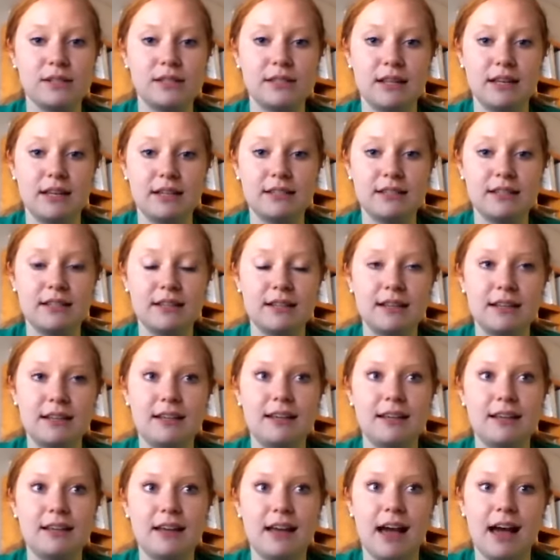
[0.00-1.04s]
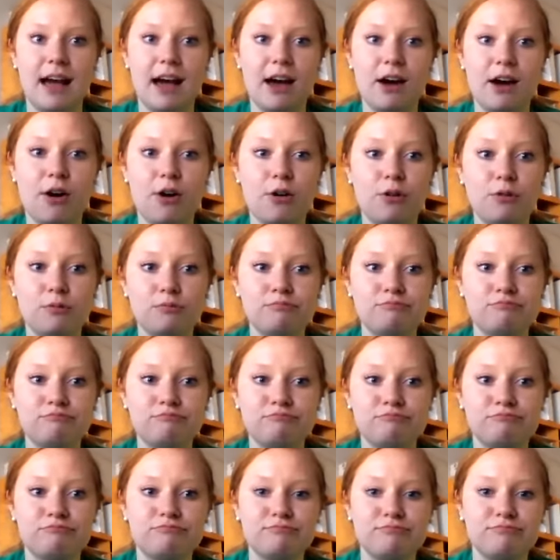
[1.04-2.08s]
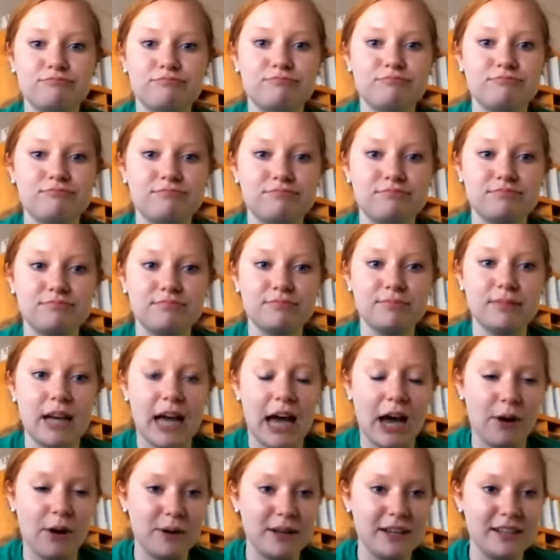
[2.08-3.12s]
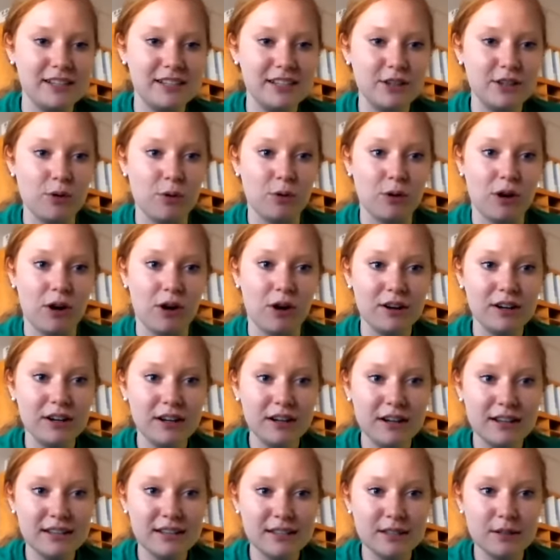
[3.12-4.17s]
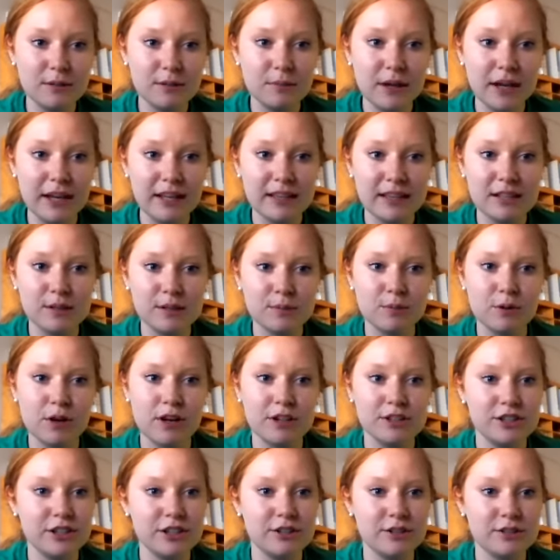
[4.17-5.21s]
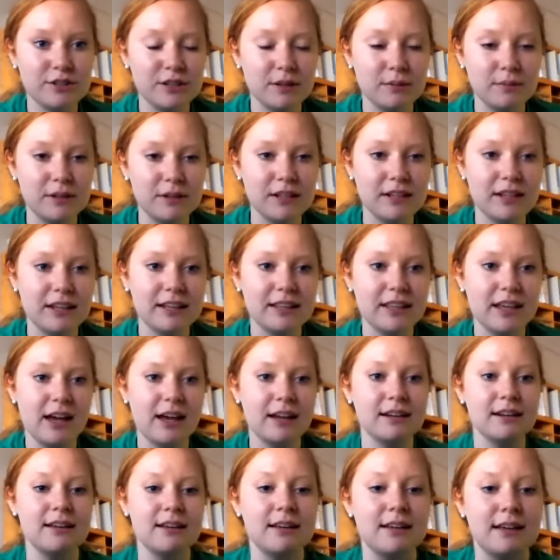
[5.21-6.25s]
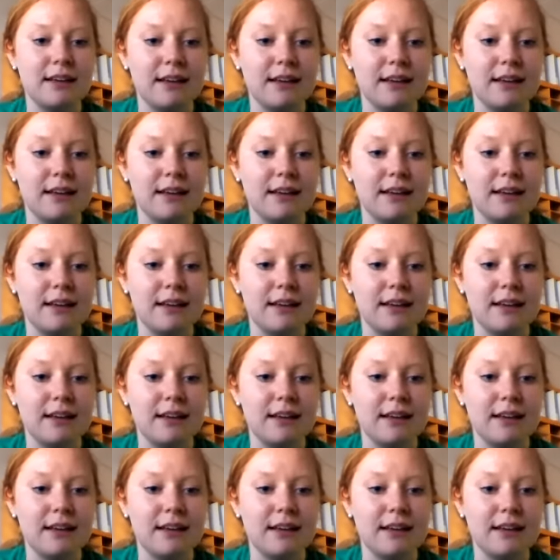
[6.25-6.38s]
Was it how easy or hard it is to make this project or something like that?